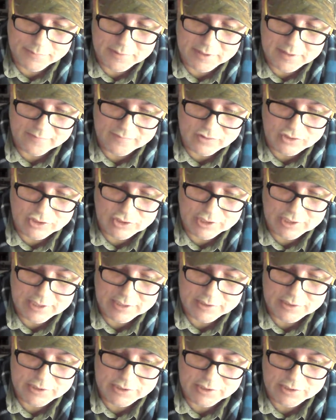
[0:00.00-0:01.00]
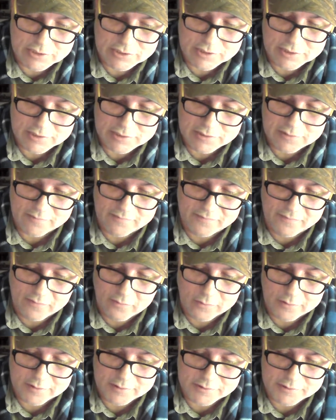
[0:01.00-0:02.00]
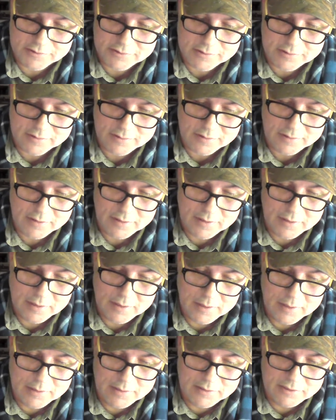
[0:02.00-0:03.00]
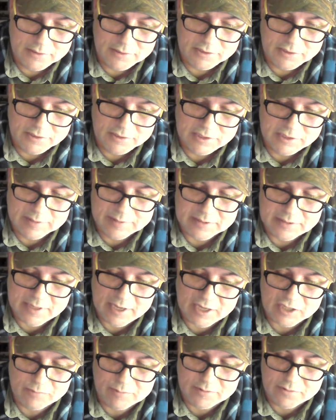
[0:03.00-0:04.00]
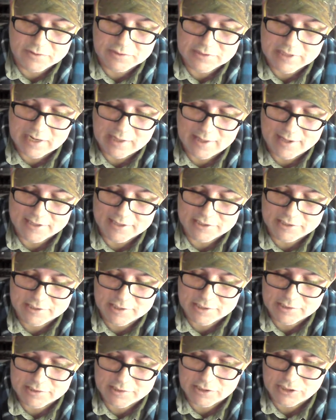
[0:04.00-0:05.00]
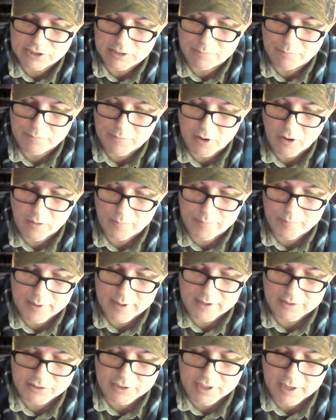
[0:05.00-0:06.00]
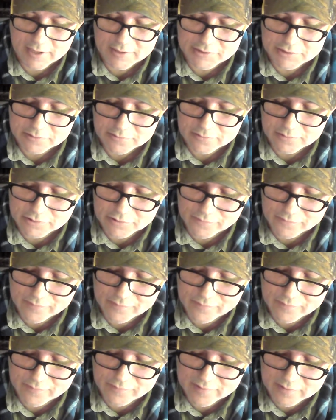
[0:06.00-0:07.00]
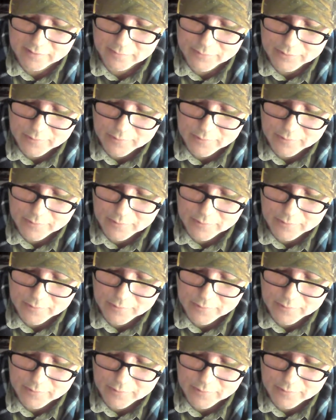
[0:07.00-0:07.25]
have changed since the 40s. Something tells me there's not a lot of citizenship merit badge counselors available.